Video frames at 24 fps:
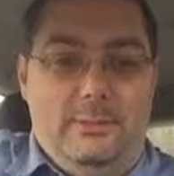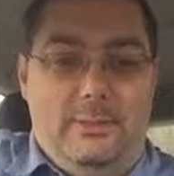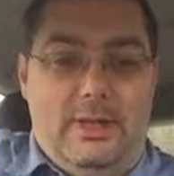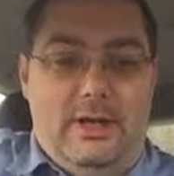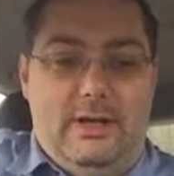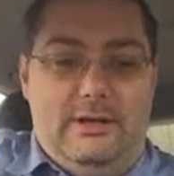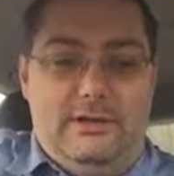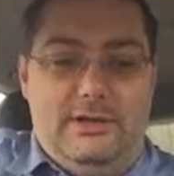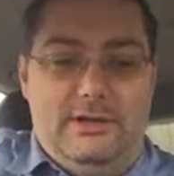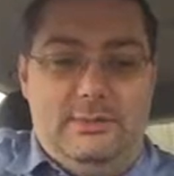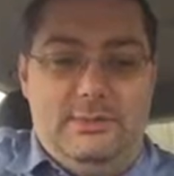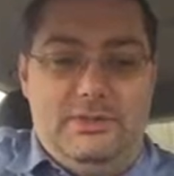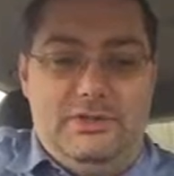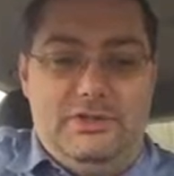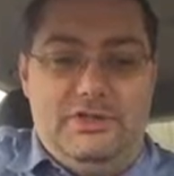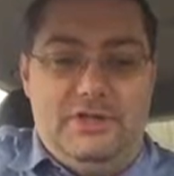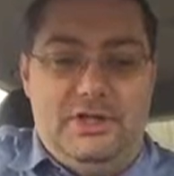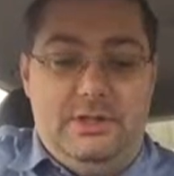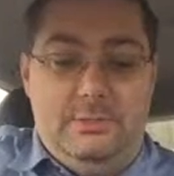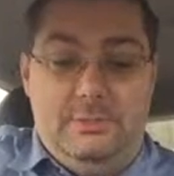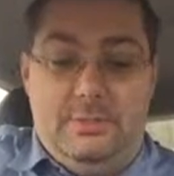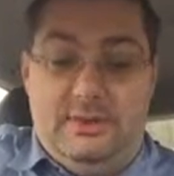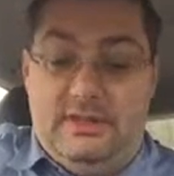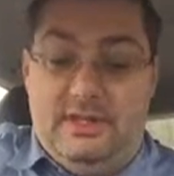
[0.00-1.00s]
bargain
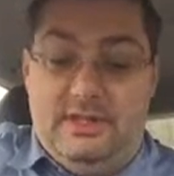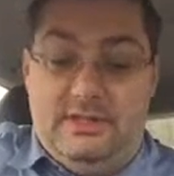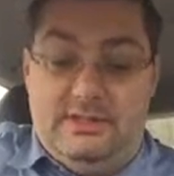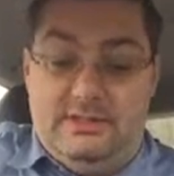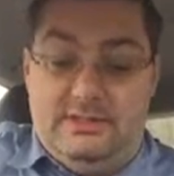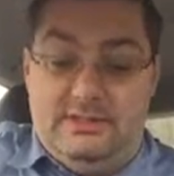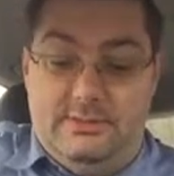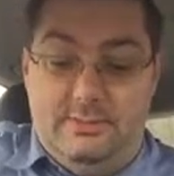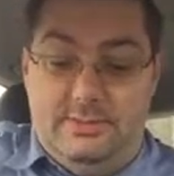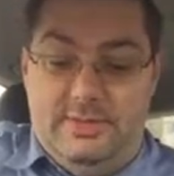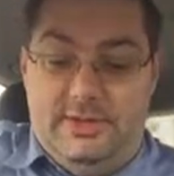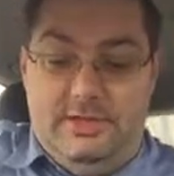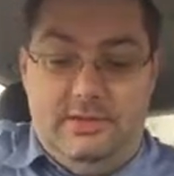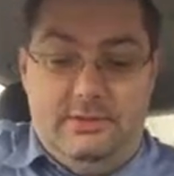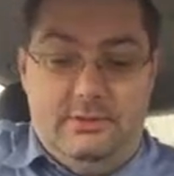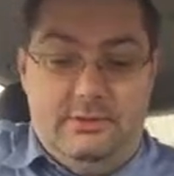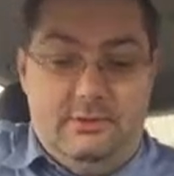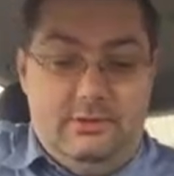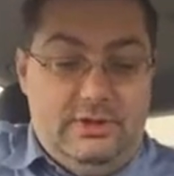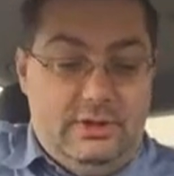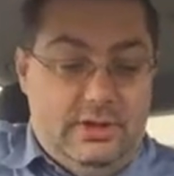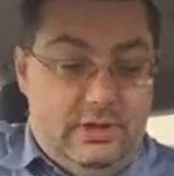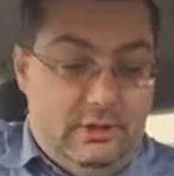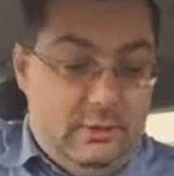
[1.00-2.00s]
machine. But you're
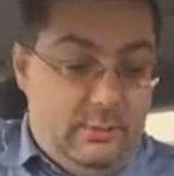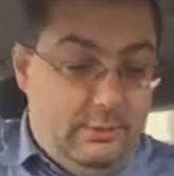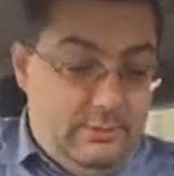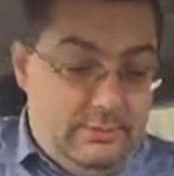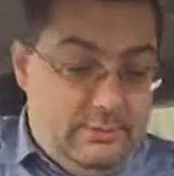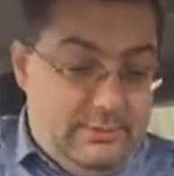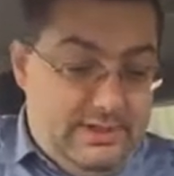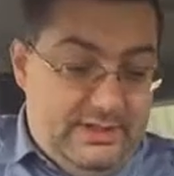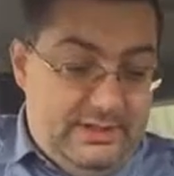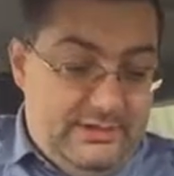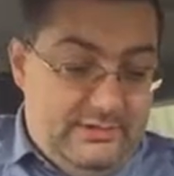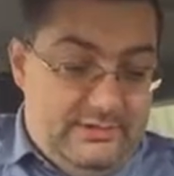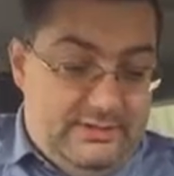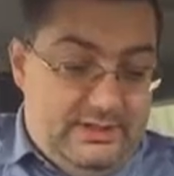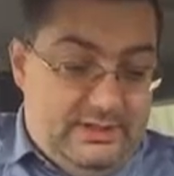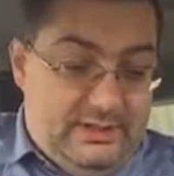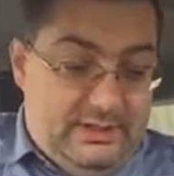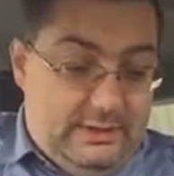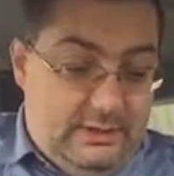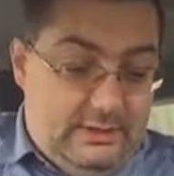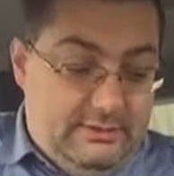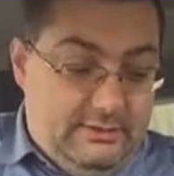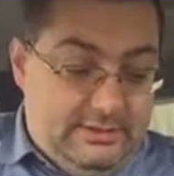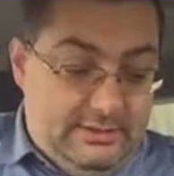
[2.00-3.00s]
not going to compromise on the
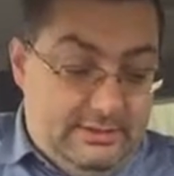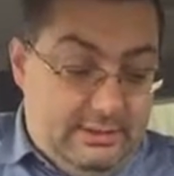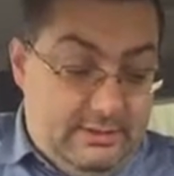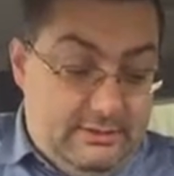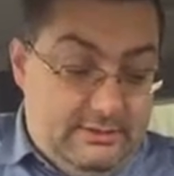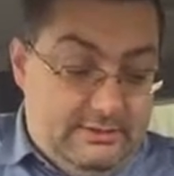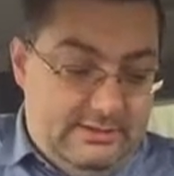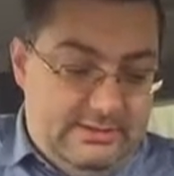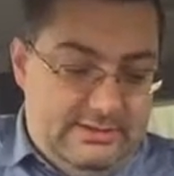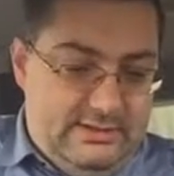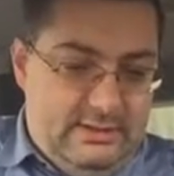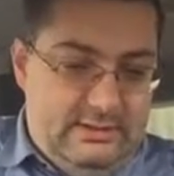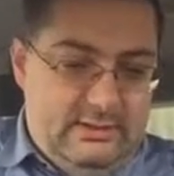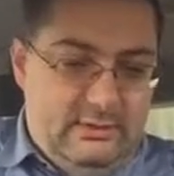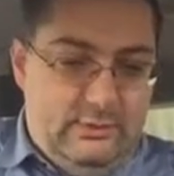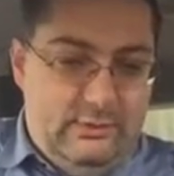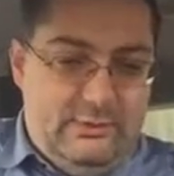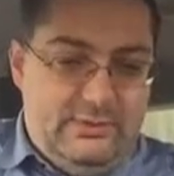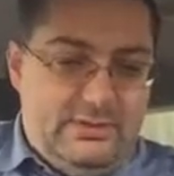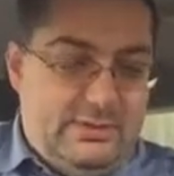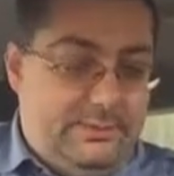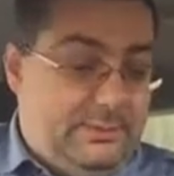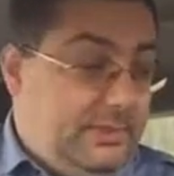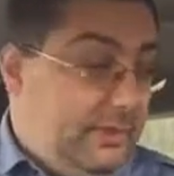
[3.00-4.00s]
car. The car's still an
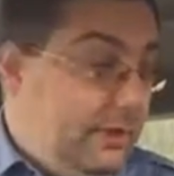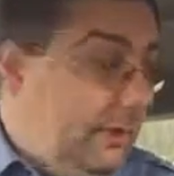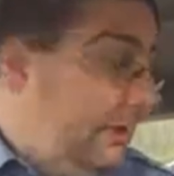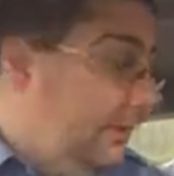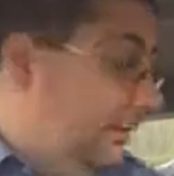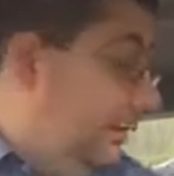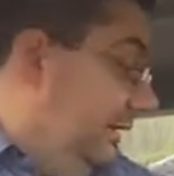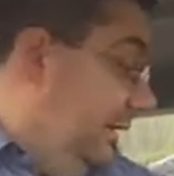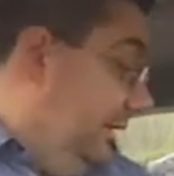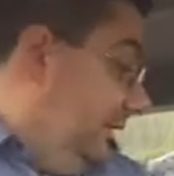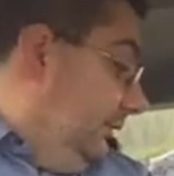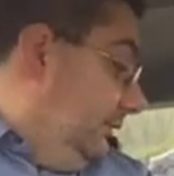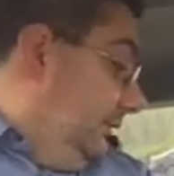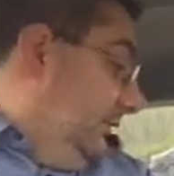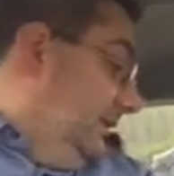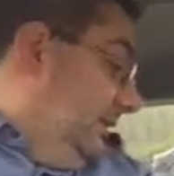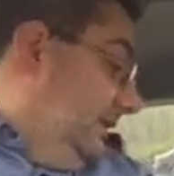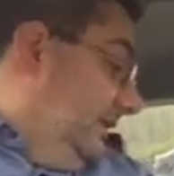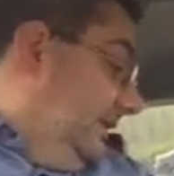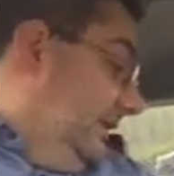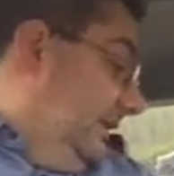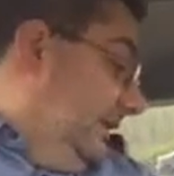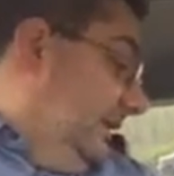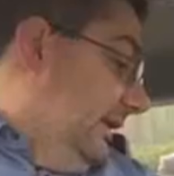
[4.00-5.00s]
awesome car. You know,
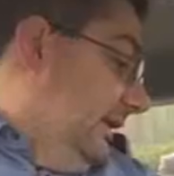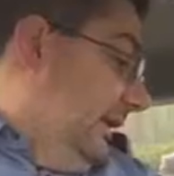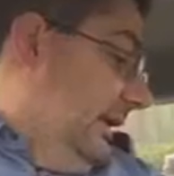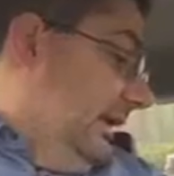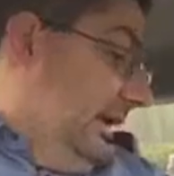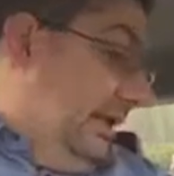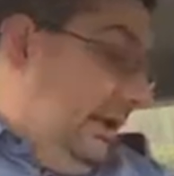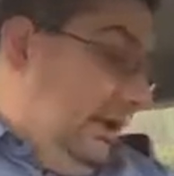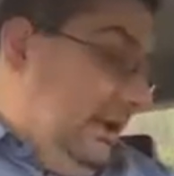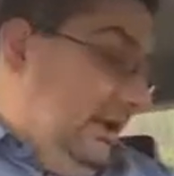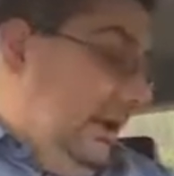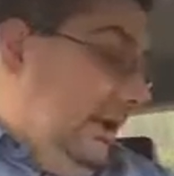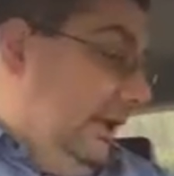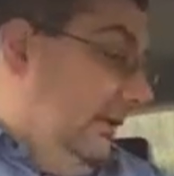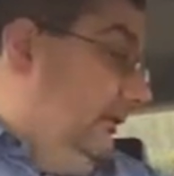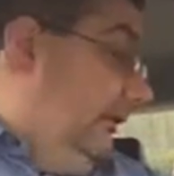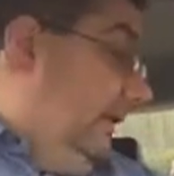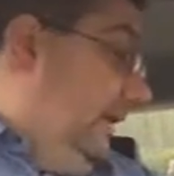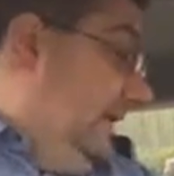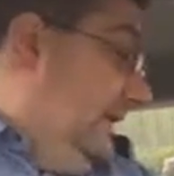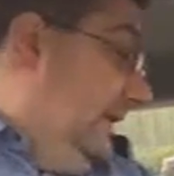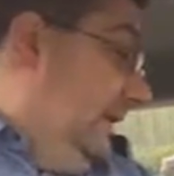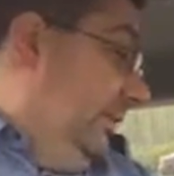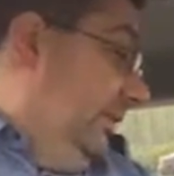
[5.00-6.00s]
there's a
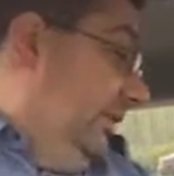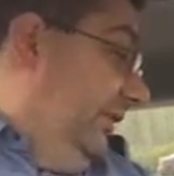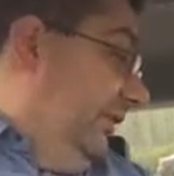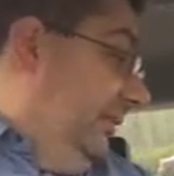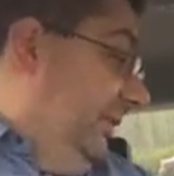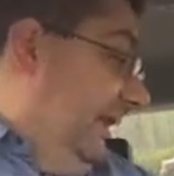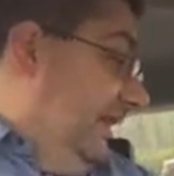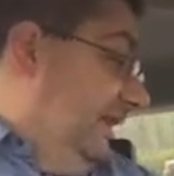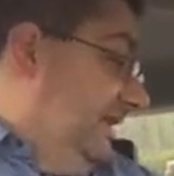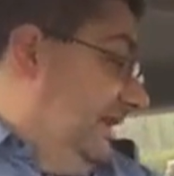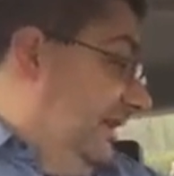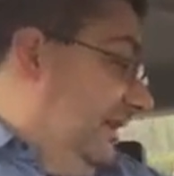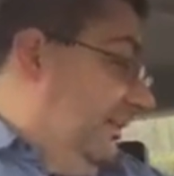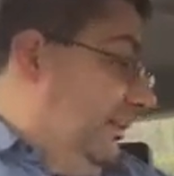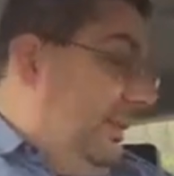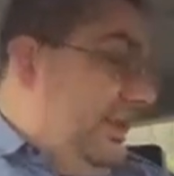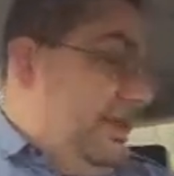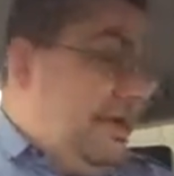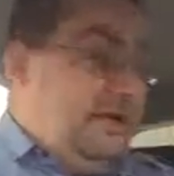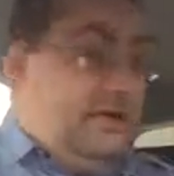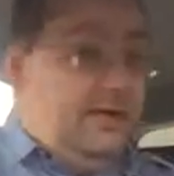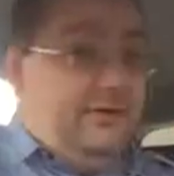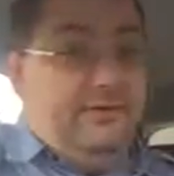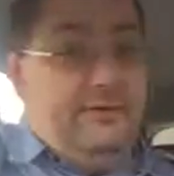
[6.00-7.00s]
reasonable space in the
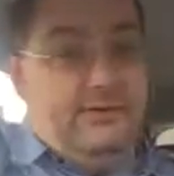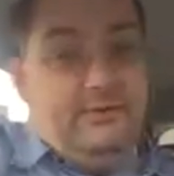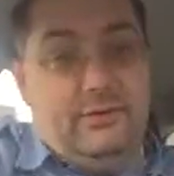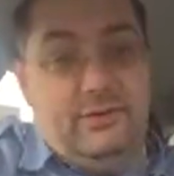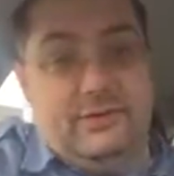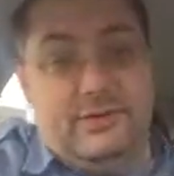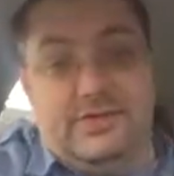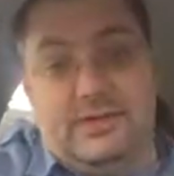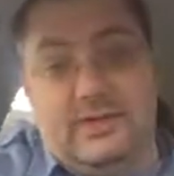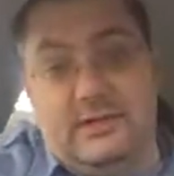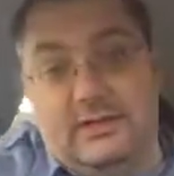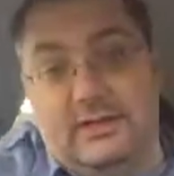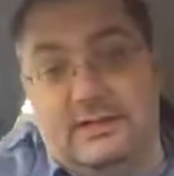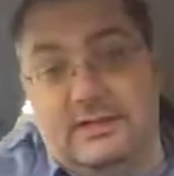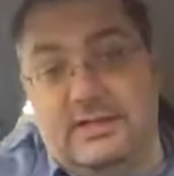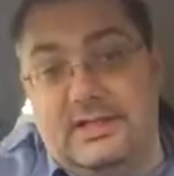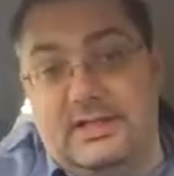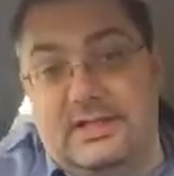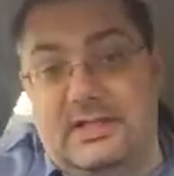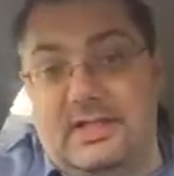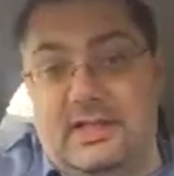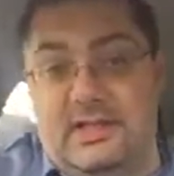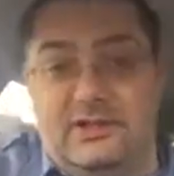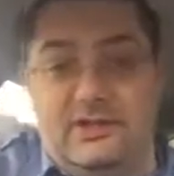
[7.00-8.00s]
back if you've got sort of like
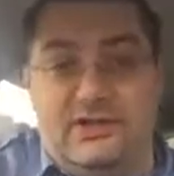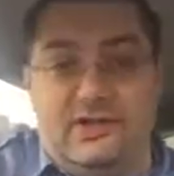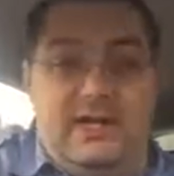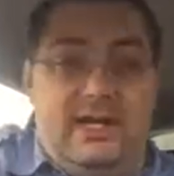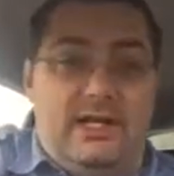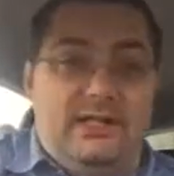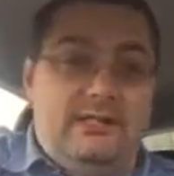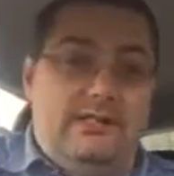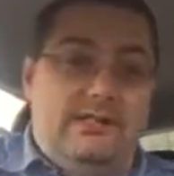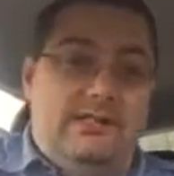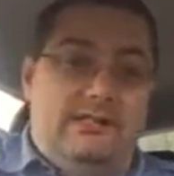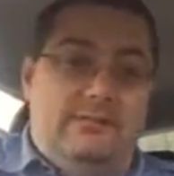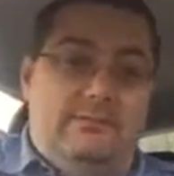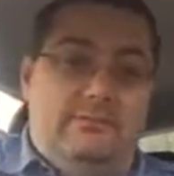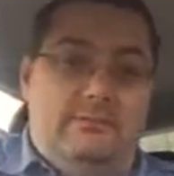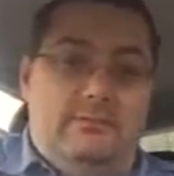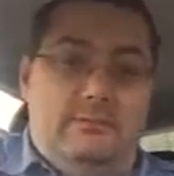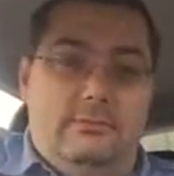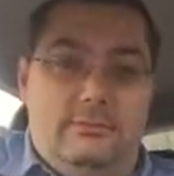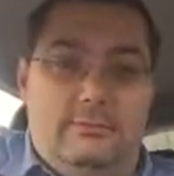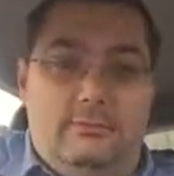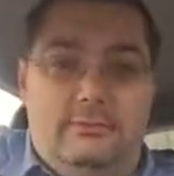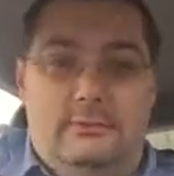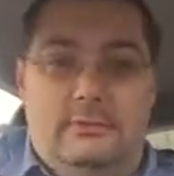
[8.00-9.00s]
teenage kids
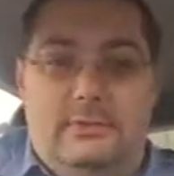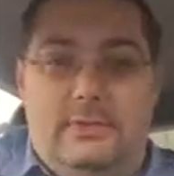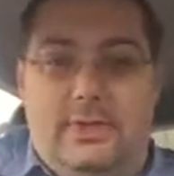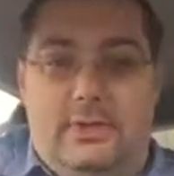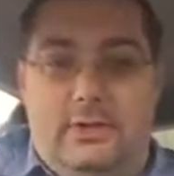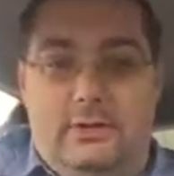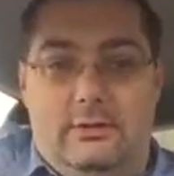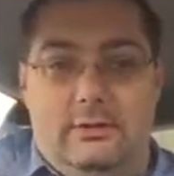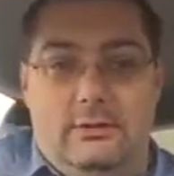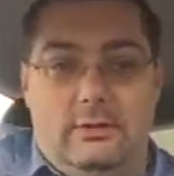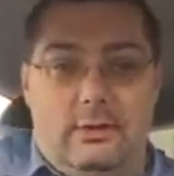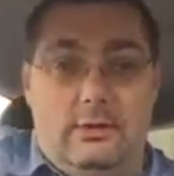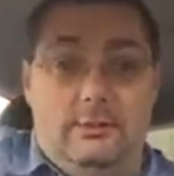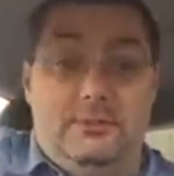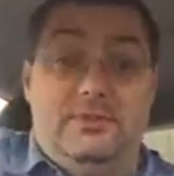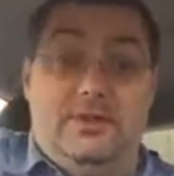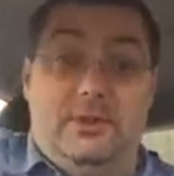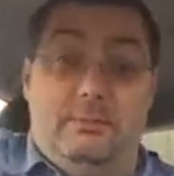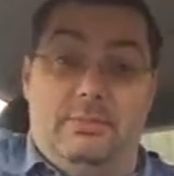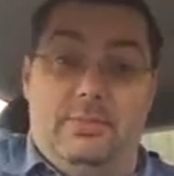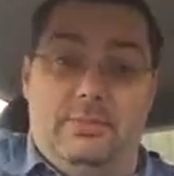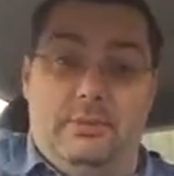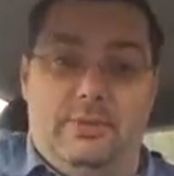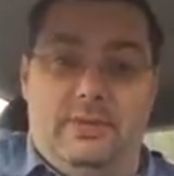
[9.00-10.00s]
and, you know, up
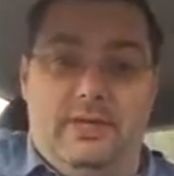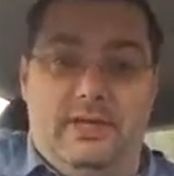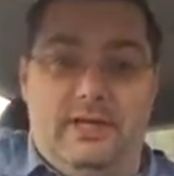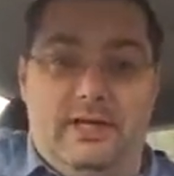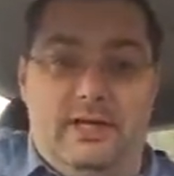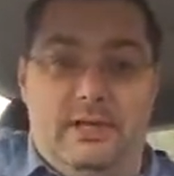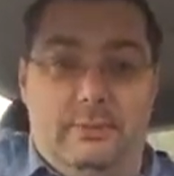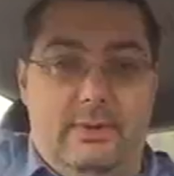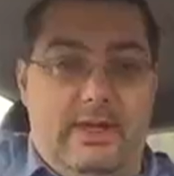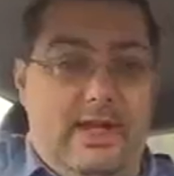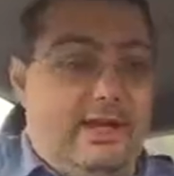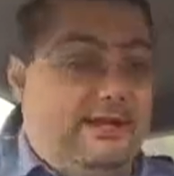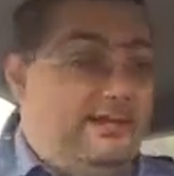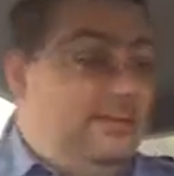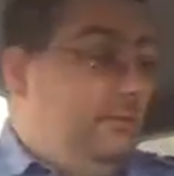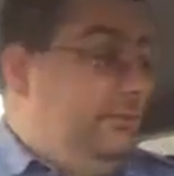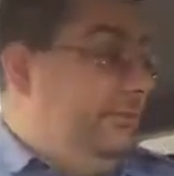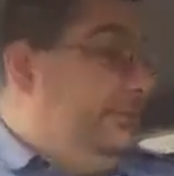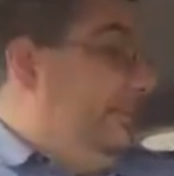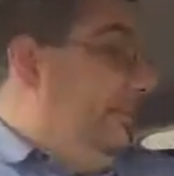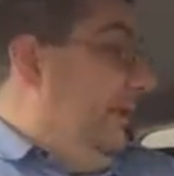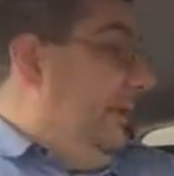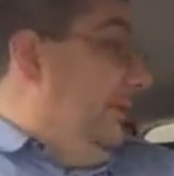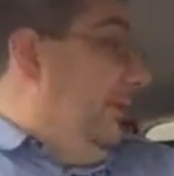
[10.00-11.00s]
to a point anyway. Adults